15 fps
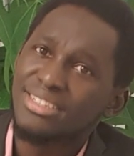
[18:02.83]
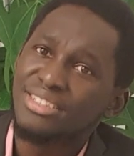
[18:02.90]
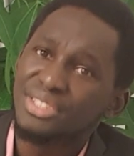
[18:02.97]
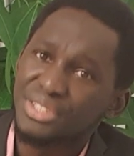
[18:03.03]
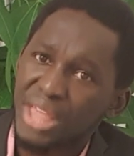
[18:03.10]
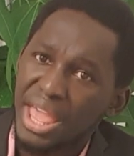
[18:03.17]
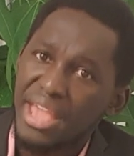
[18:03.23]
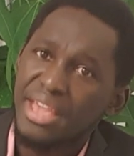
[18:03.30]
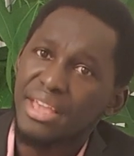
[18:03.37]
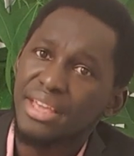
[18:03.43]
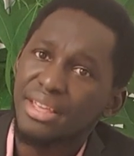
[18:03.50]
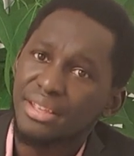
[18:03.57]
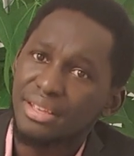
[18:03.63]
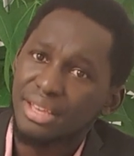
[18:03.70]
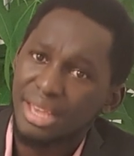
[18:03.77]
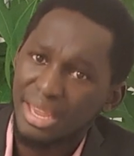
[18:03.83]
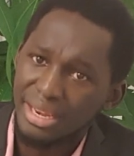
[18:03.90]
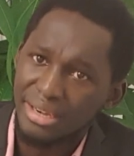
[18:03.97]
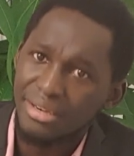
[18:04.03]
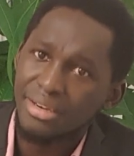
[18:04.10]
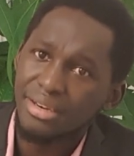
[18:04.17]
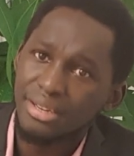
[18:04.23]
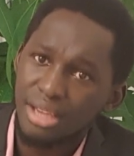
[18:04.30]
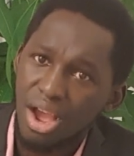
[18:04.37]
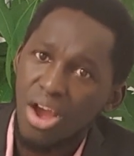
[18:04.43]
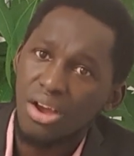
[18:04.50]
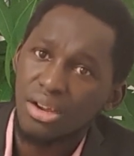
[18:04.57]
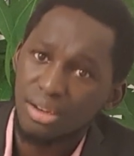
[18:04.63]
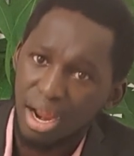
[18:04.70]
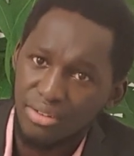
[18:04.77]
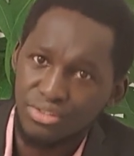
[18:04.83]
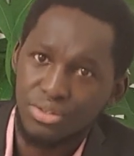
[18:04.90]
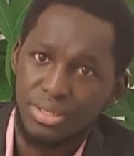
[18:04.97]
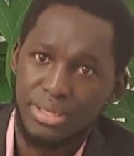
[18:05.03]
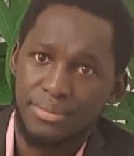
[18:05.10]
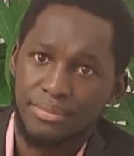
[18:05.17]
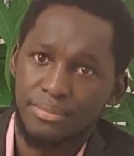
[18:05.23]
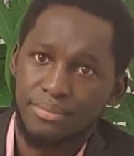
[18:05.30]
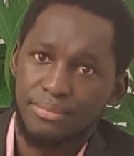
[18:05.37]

stay in your country.